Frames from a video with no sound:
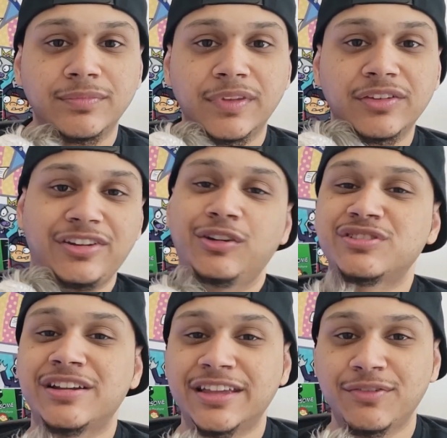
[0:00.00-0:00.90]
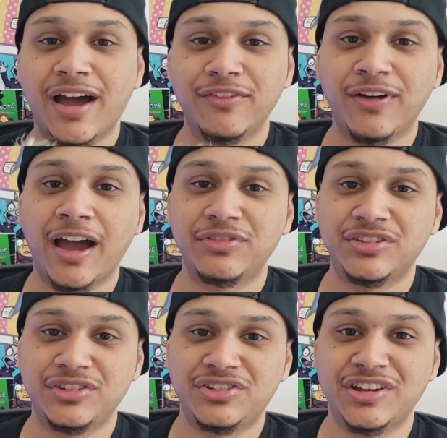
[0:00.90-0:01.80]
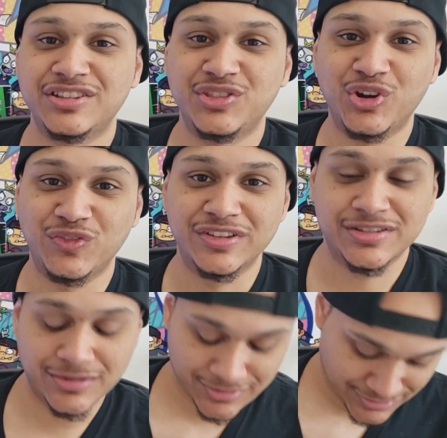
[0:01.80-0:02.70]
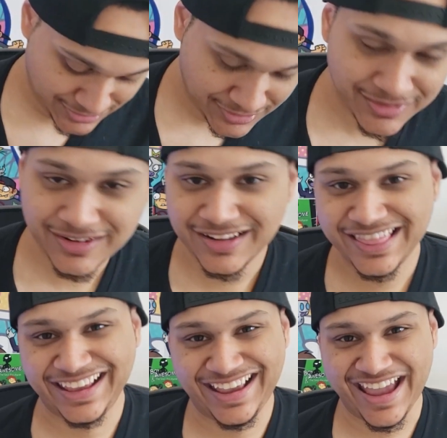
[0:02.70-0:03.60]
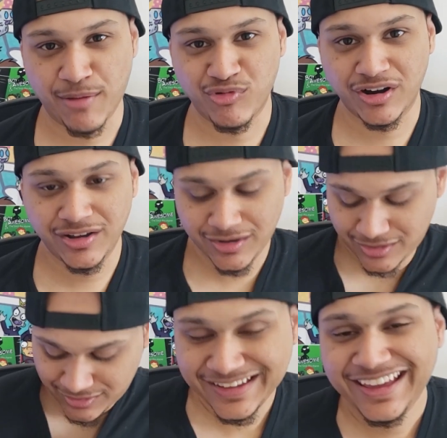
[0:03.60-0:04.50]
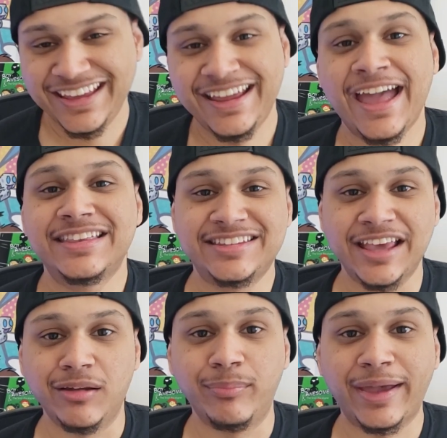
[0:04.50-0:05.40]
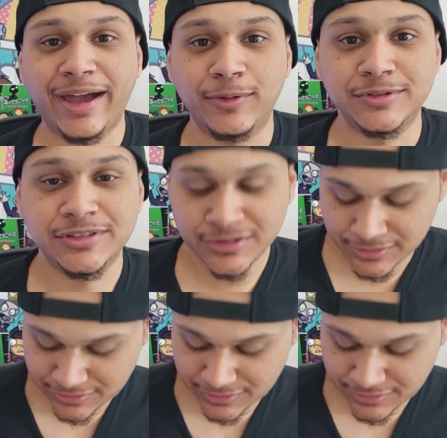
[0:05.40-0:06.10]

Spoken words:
She knows how to give high fives, she's just nervous. The camera, it adds 10 pounds.